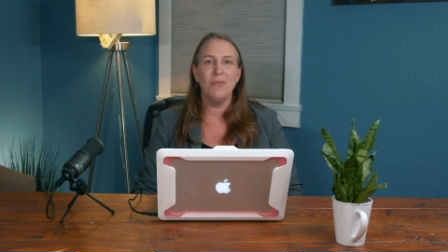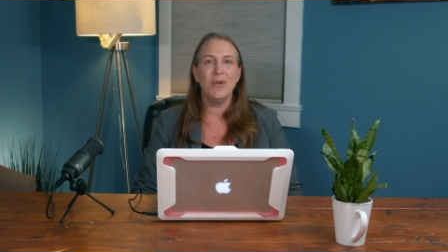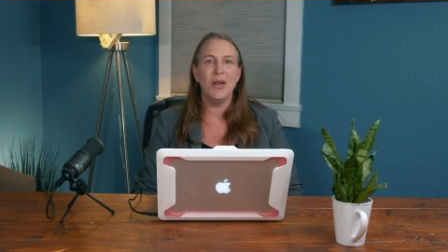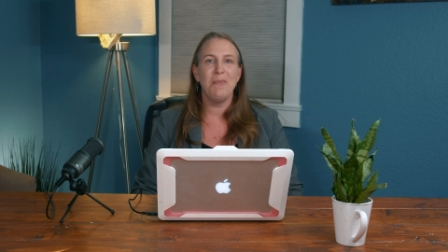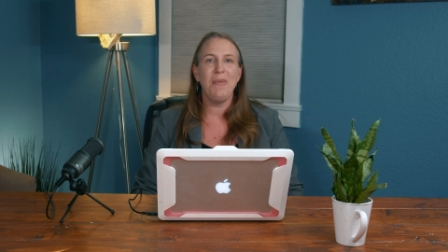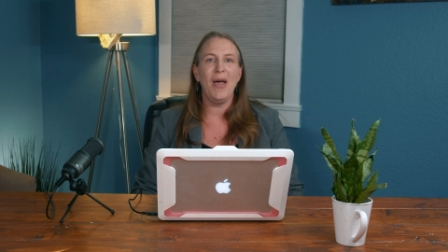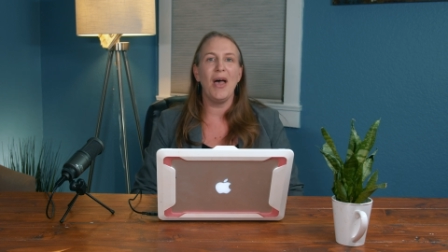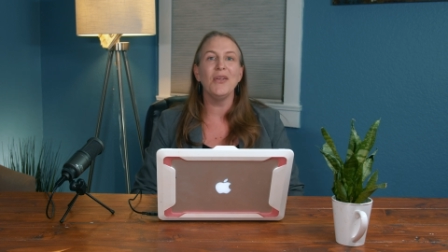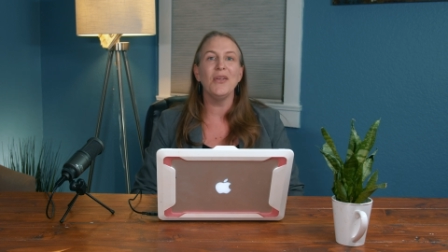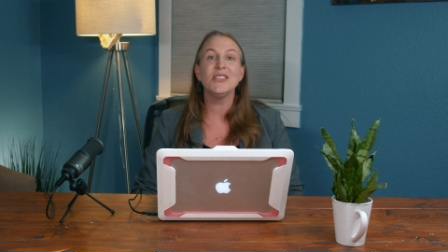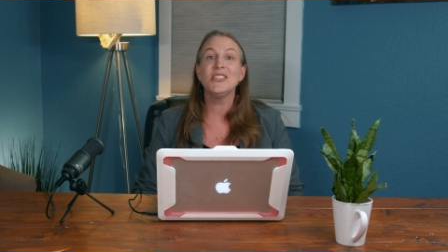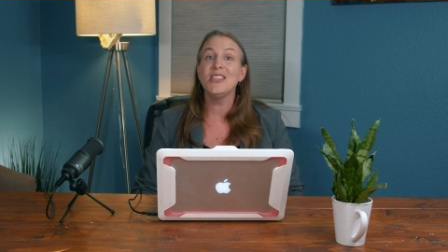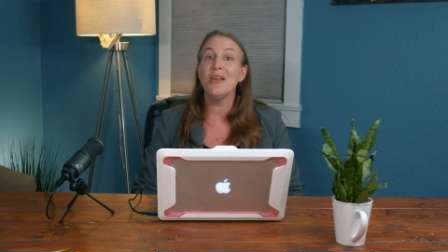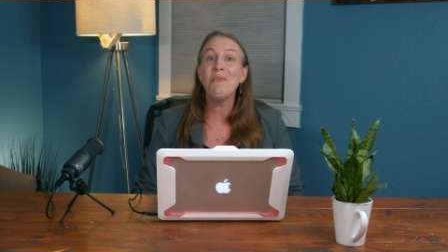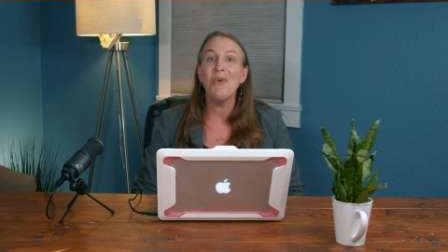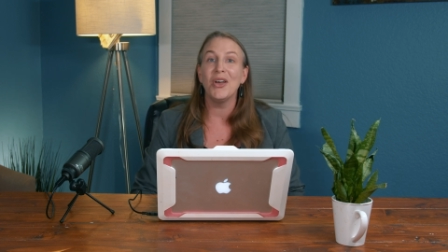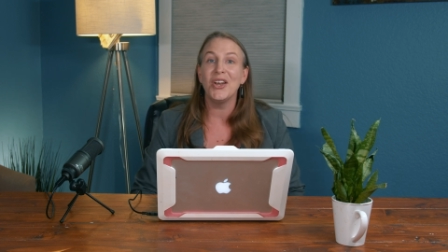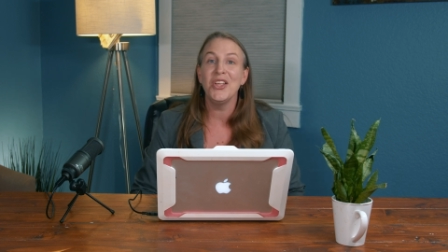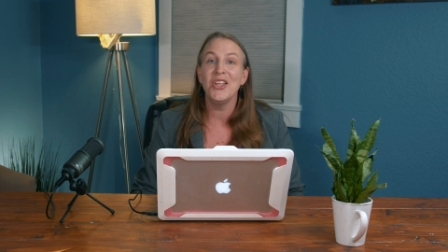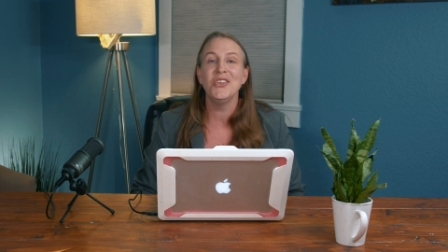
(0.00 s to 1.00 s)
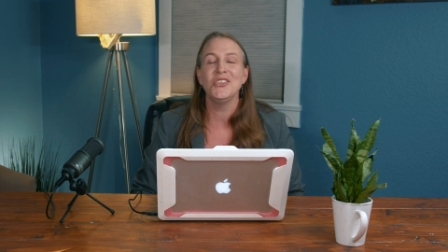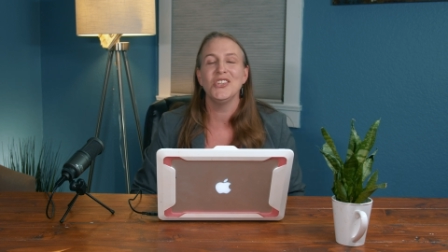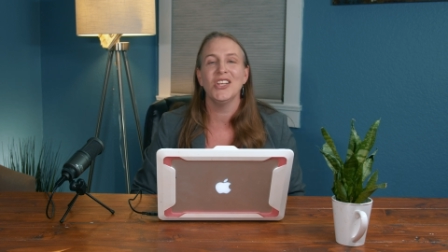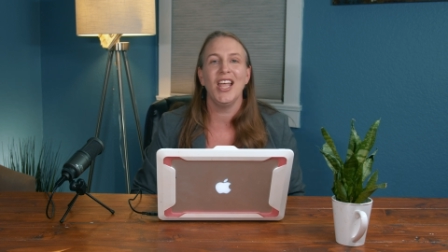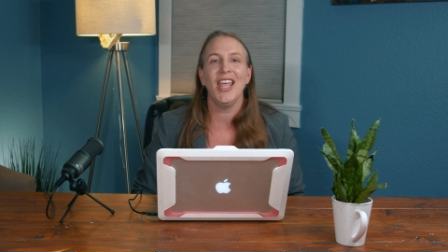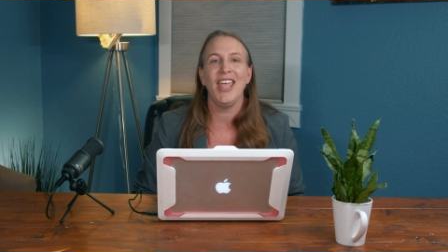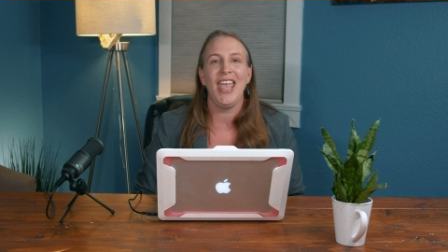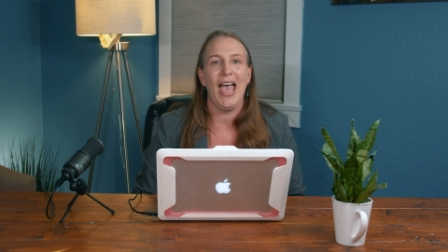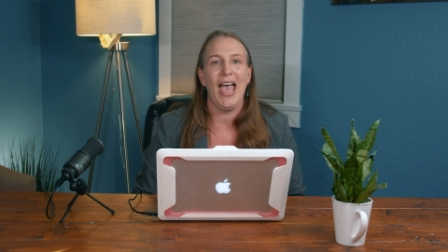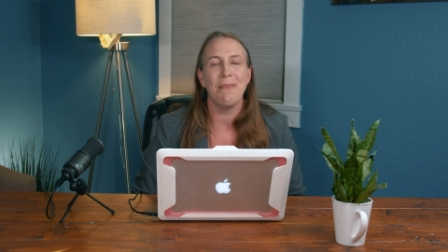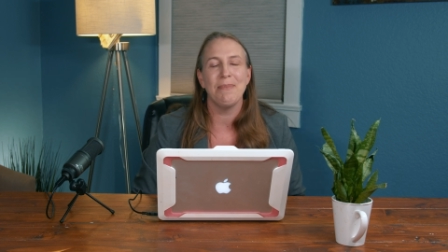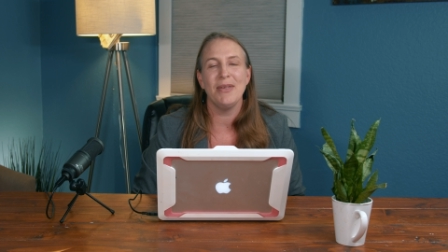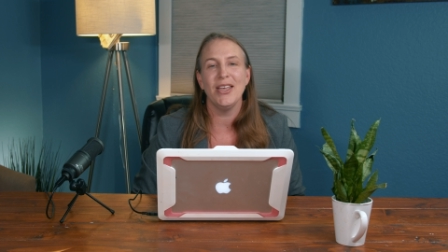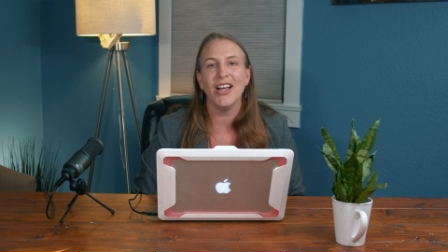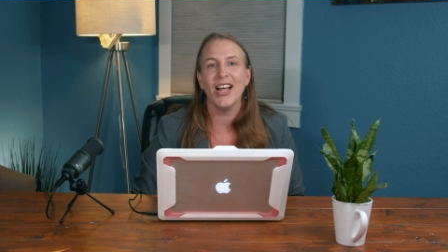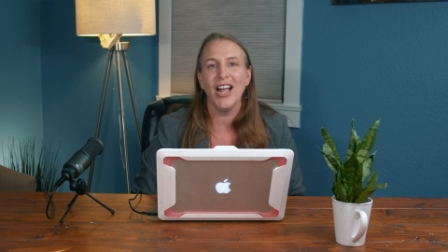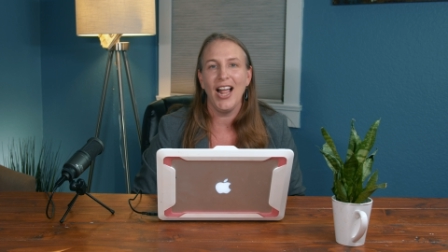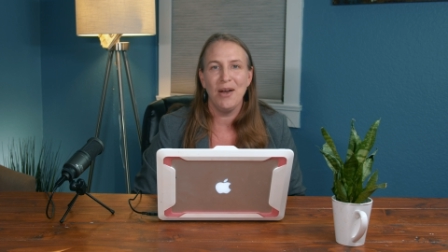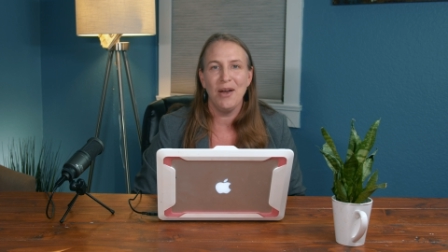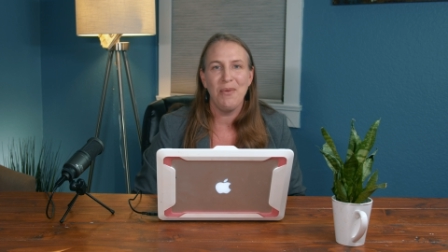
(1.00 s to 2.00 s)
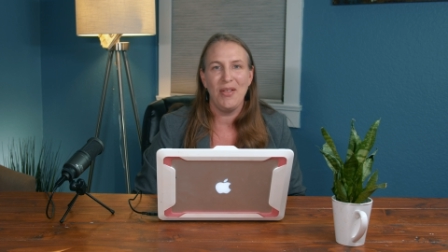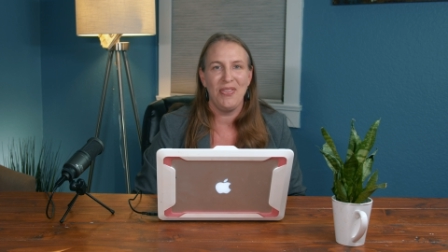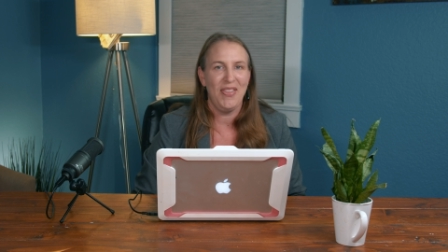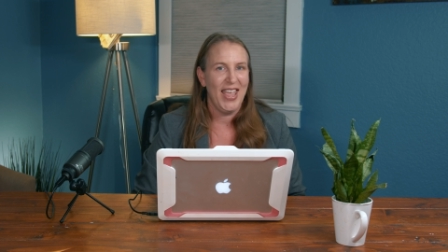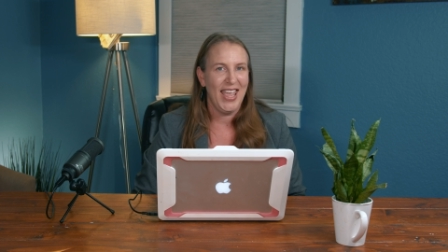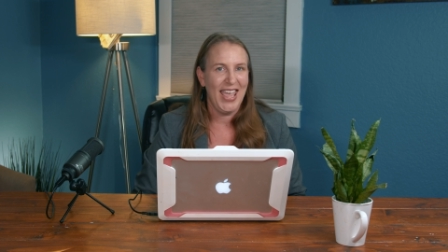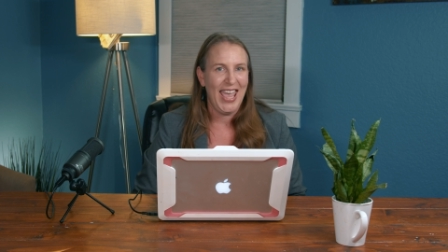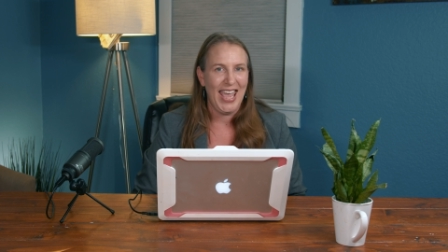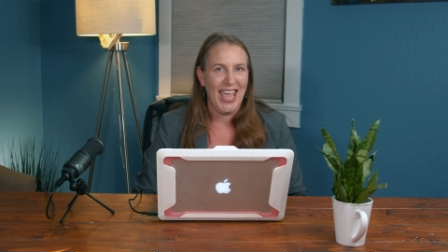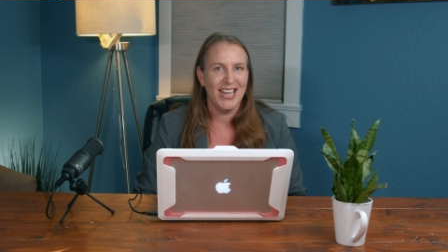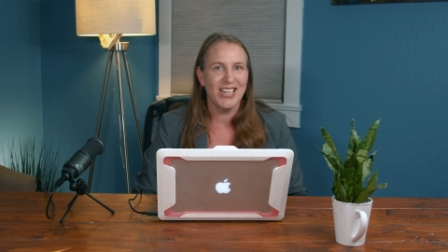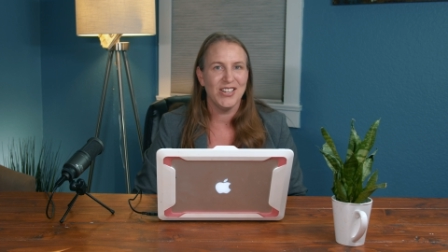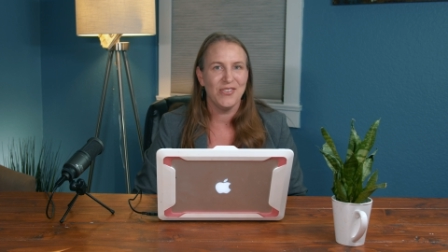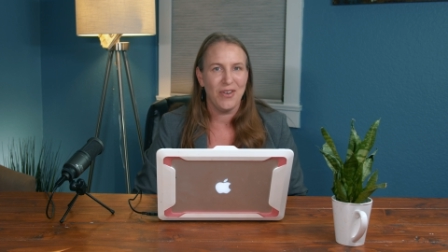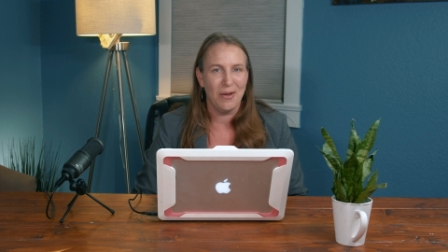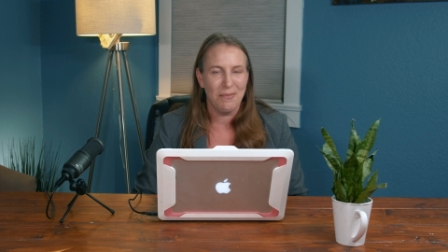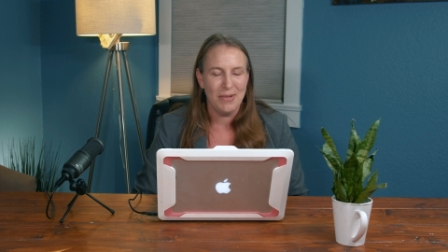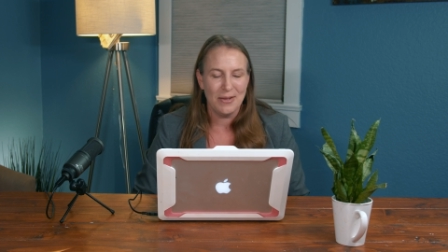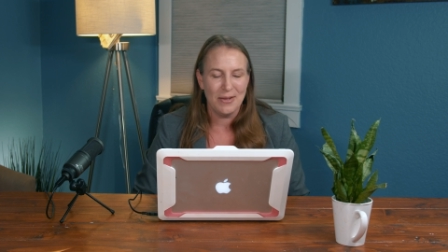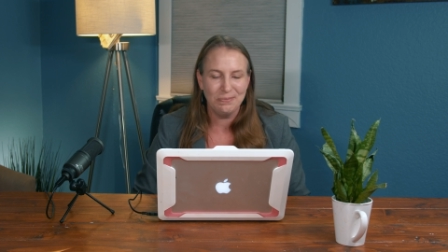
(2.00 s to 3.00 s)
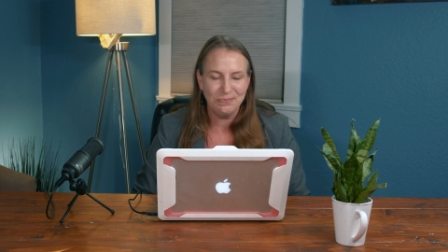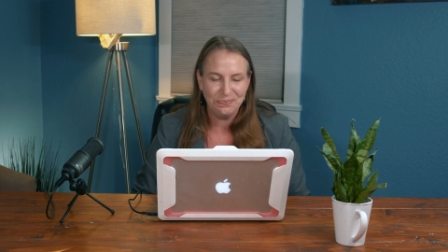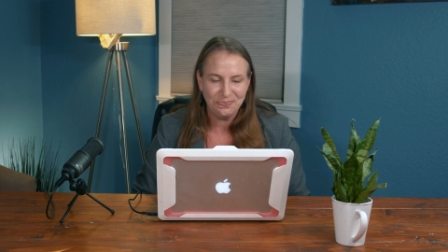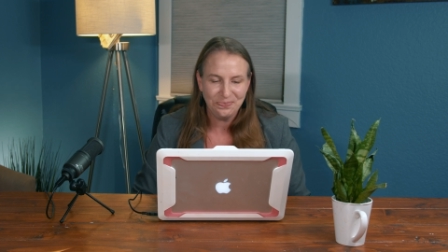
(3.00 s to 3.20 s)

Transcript: bit about someone who took a gap year and what they gained from it.